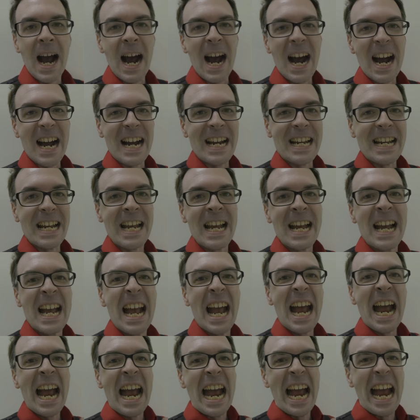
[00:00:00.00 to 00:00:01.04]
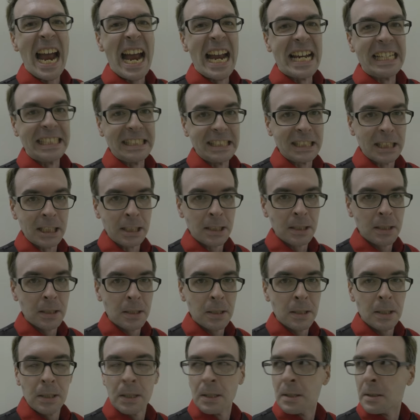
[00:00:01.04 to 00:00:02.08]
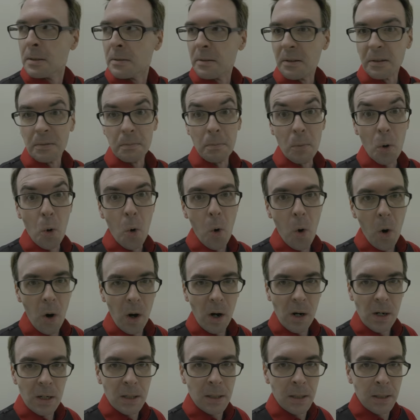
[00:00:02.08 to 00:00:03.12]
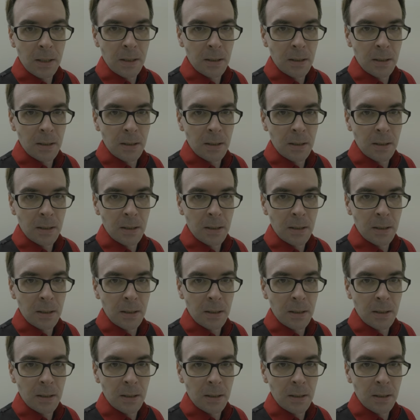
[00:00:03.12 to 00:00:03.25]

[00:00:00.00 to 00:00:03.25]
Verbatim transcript: I hate the Moor,